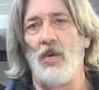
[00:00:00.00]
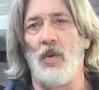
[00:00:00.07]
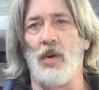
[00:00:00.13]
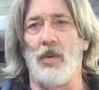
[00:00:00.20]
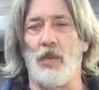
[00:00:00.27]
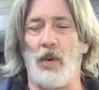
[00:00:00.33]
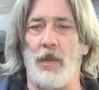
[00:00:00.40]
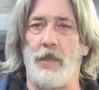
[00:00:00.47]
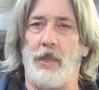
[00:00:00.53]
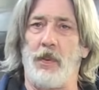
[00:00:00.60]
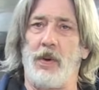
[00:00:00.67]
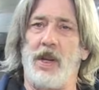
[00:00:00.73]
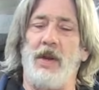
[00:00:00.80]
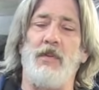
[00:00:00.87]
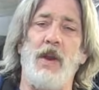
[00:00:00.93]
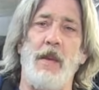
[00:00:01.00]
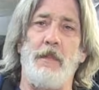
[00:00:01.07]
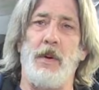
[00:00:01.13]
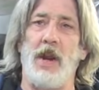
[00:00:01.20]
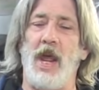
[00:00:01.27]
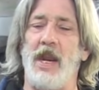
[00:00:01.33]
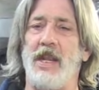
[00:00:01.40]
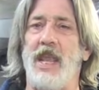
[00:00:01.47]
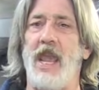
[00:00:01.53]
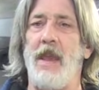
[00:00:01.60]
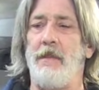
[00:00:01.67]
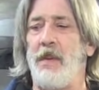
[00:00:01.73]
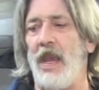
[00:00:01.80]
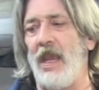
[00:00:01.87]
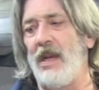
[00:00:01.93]
We're getting ready to put out a
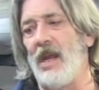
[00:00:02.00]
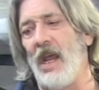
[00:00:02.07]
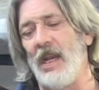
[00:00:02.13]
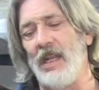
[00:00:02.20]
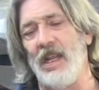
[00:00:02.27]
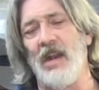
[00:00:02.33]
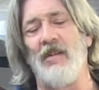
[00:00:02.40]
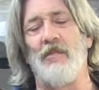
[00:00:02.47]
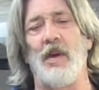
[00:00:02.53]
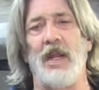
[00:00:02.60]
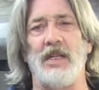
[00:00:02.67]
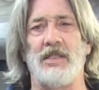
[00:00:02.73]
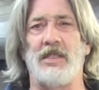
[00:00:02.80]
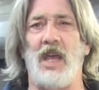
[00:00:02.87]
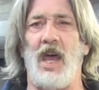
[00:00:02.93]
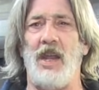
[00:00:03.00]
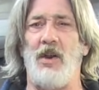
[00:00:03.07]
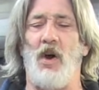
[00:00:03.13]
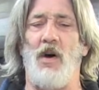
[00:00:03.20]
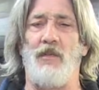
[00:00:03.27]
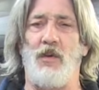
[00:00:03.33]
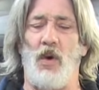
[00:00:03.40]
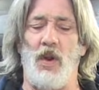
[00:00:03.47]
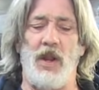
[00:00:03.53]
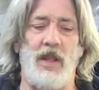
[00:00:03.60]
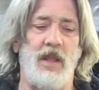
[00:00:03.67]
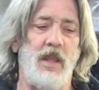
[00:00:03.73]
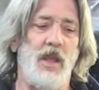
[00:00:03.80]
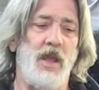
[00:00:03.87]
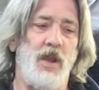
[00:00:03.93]
campaign. I had to get everybody to sign off on
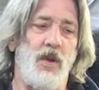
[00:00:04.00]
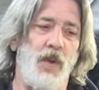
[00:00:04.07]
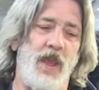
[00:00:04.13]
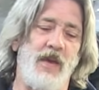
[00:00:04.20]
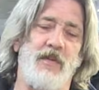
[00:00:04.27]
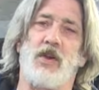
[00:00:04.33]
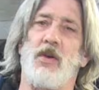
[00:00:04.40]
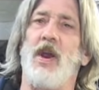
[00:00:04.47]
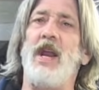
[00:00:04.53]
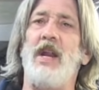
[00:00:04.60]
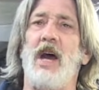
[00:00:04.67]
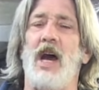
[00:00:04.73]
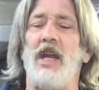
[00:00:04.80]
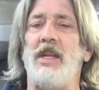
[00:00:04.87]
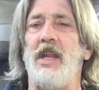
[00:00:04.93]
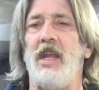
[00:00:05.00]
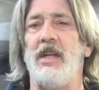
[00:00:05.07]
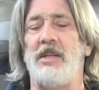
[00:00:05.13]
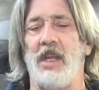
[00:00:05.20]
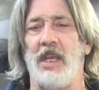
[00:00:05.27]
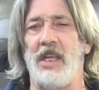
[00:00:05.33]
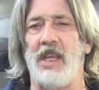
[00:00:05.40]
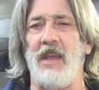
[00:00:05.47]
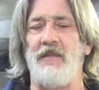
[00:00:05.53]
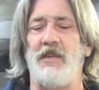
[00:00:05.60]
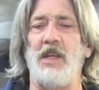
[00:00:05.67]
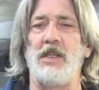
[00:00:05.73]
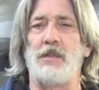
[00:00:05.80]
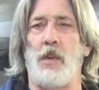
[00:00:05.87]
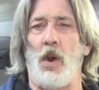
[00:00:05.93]
it. We have a great idea to give
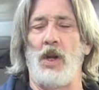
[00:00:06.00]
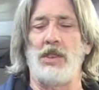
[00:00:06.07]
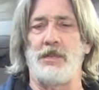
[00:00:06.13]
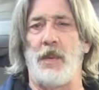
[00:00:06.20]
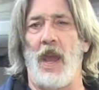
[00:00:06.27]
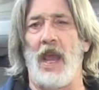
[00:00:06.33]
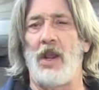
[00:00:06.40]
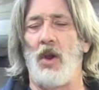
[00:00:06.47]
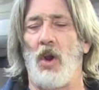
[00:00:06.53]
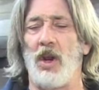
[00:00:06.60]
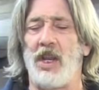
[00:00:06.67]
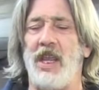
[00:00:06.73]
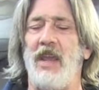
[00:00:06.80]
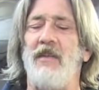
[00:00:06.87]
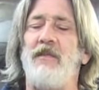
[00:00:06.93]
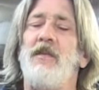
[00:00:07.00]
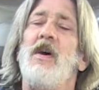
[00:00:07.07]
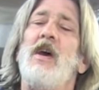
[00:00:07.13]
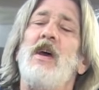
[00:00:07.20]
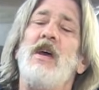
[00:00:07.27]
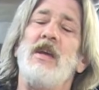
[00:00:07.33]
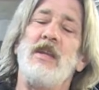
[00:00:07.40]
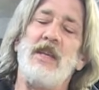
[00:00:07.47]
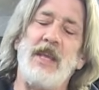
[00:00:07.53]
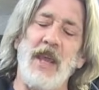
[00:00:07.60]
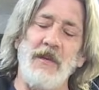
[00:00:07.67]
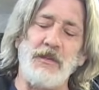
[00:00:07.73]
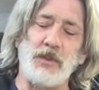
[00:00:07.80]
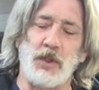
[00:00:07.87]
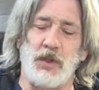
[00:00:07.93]
these parts back or give
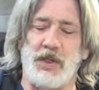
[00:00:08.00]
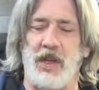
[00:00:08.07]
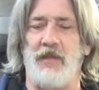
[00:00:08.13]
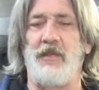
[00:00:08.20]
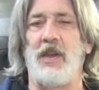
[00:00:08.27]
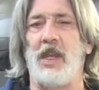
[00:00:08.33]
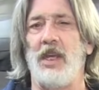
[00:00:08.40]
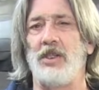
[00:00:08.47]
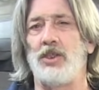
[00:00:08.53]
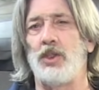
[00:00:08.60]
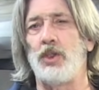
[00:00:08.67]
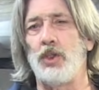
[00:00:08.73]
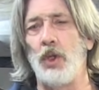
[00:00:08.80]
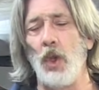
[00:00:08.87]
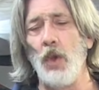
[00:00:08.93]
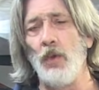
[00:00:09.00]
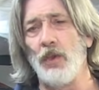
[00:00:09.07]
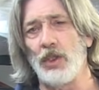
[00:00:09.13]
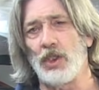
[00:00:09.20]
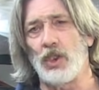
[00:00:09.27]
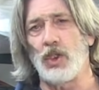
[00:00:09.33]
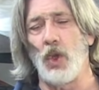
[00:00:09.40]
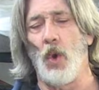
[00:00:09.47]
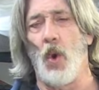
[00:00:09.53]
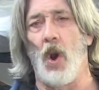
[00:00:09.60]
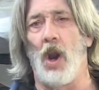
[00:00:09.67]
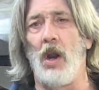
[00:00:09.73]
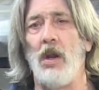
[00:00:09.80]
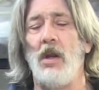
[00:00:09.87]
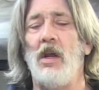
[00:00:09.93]
gift certificates to the
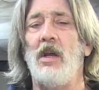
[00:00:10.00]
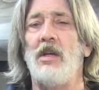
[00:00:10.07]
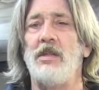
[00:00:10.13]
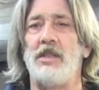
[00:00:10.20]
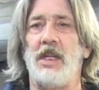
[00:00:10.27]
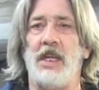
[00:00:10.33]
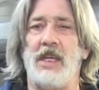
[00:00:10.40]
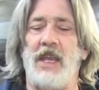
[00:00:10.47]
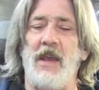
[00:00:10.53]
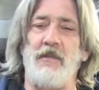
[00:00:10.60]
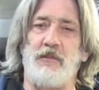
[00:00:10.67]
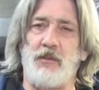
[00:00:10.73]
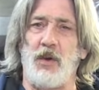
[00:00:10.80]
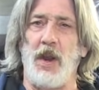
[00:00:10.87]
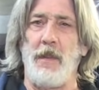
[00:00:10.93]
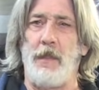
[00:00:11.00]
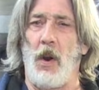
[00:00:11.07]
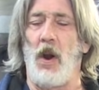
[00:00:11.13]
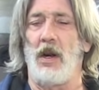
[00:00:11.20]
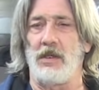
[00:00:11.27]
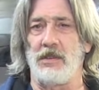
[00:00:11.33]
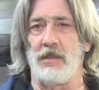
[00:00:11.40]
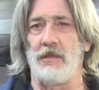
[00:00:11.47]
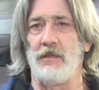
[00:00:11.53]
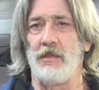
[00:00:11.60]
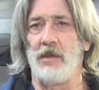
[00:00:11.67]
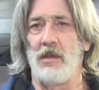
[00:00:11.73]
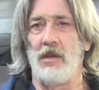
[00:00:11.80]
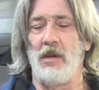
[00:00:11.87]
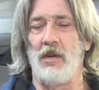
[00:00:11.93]
store to get free parts.
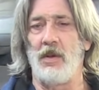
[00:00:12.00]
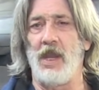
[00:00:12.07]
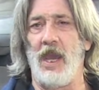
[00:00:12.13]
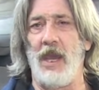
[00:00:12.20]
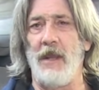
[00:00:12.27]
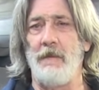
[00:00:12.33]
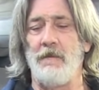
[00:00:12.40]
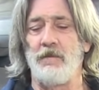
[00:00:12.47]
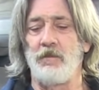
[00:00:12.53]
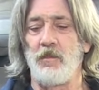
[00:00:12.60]
Okay?